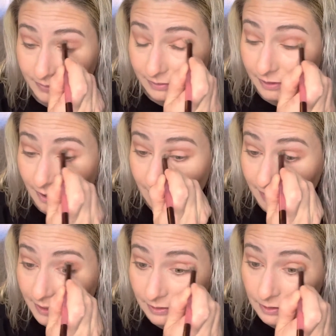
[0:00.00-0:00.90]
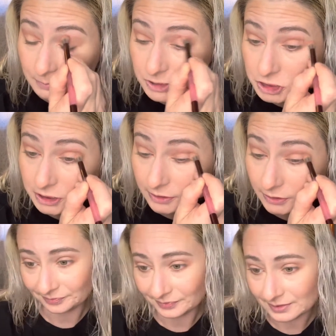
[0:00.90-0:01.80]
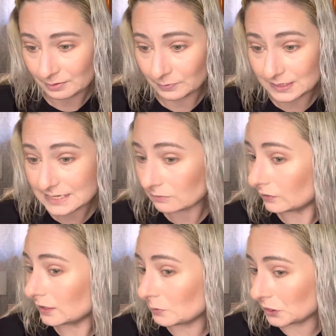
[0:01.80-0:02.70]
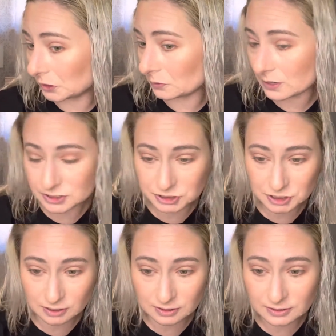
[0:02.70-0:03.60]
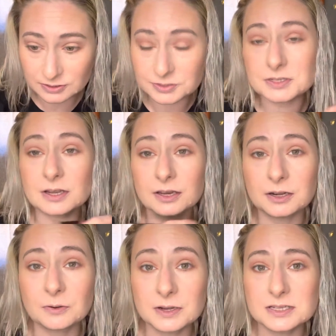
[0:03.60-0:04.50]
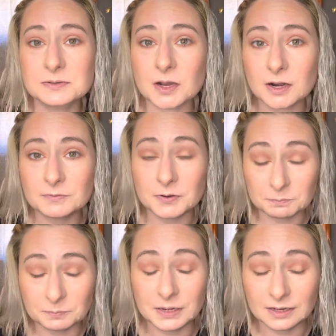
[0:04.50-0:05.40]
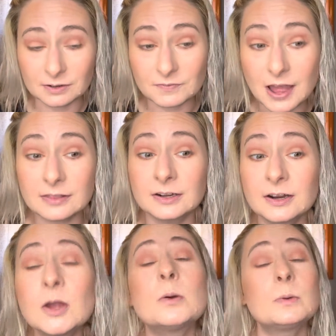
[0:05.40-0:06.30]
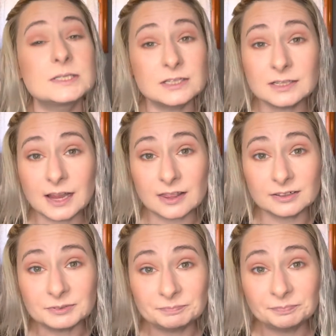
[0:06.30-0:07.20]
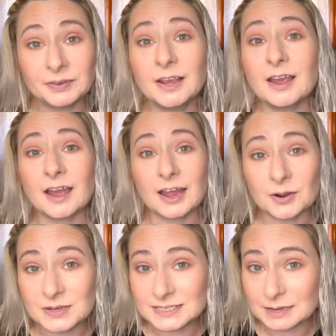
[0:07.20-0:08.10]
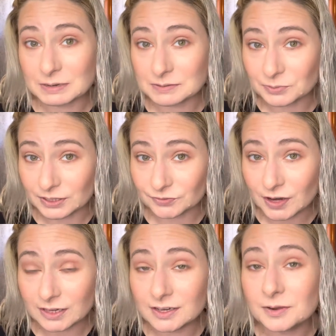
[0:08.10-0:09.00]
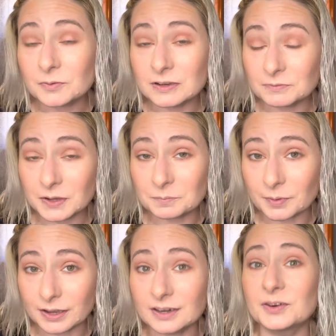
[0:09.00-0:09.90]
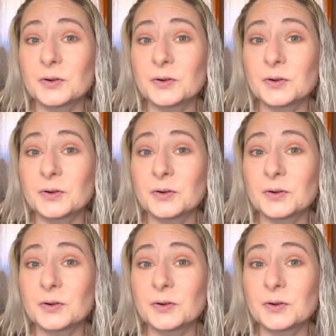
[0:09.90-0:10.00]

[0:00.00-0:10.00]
young and immature. We definitely went through our struggles, you know, because her, me and our father, we're still together. I always say my boyfriend, we, but